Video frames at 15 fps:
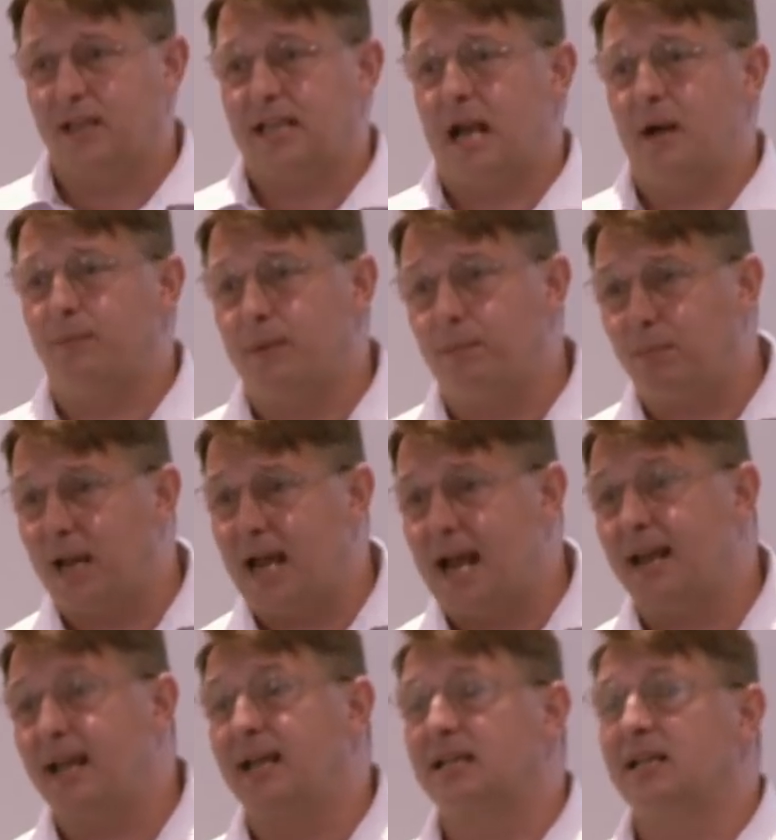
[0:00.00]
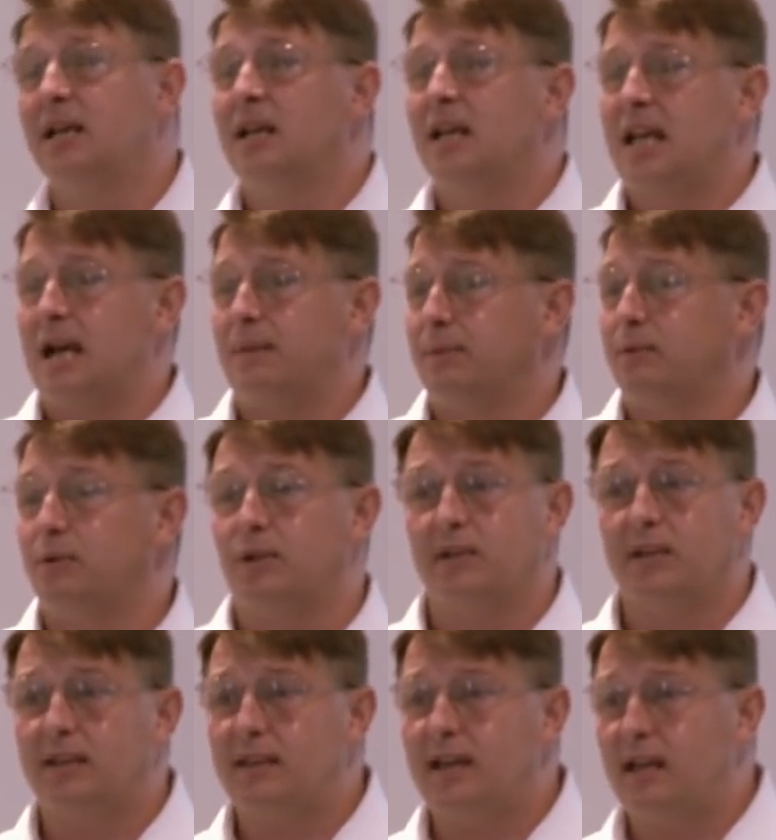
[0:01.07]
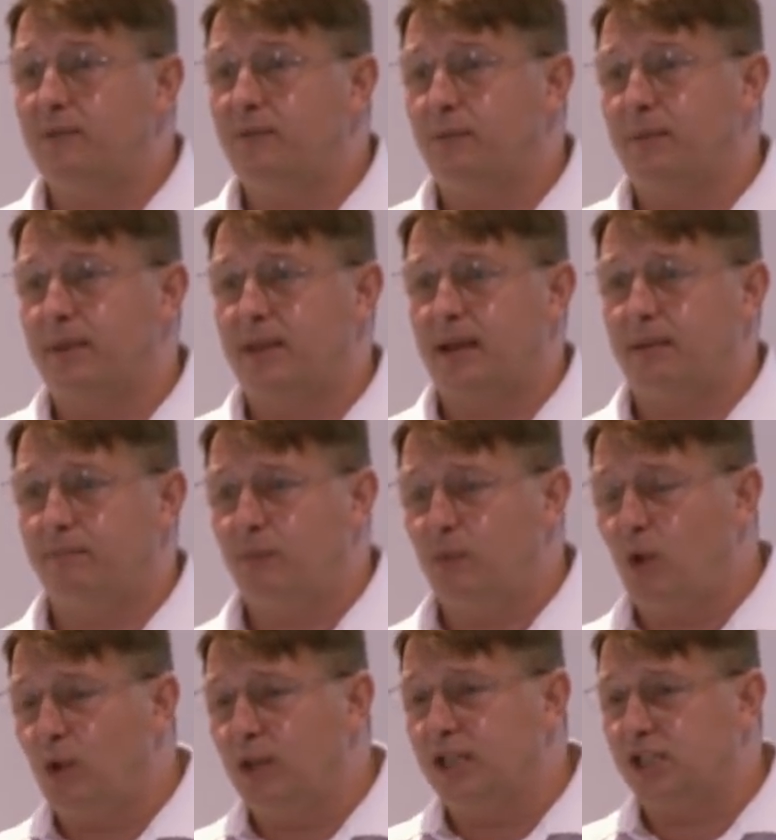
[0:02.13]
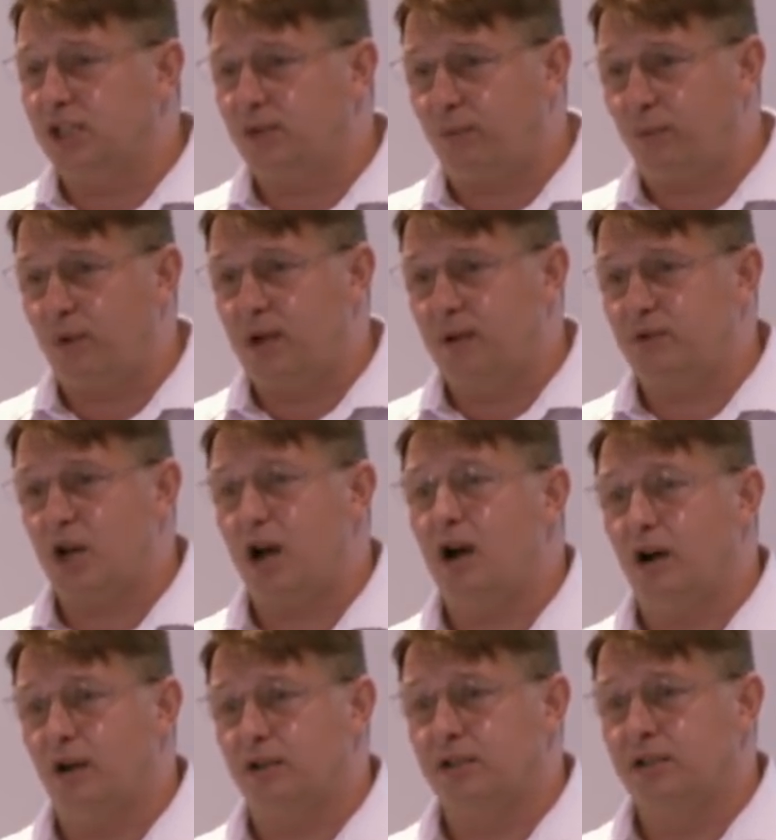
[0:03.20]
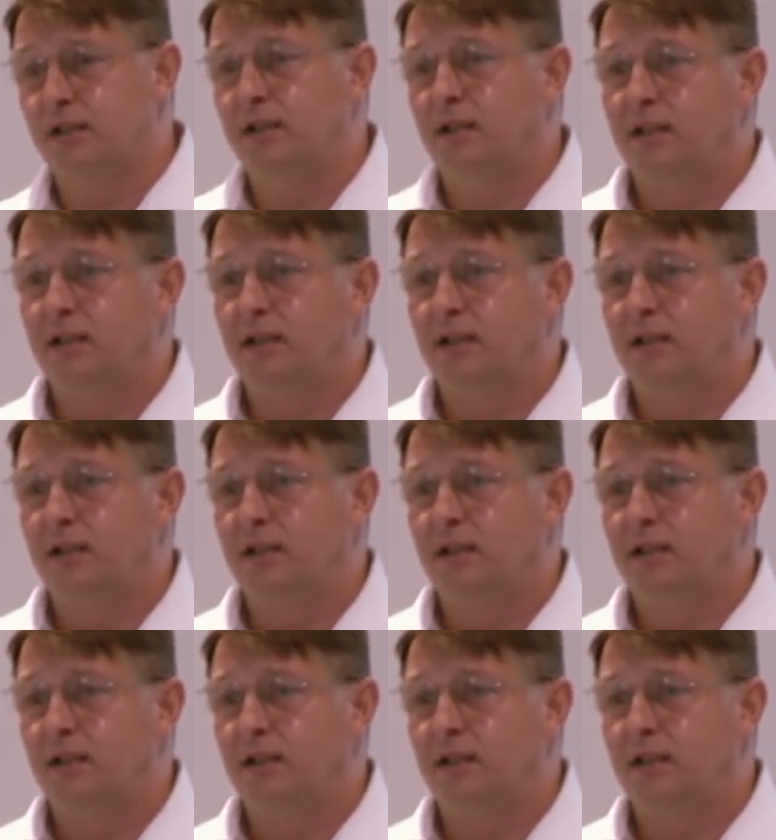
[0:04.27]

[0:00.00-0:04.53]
things, help them plan it, help them do it. And that knowledge is free of charge.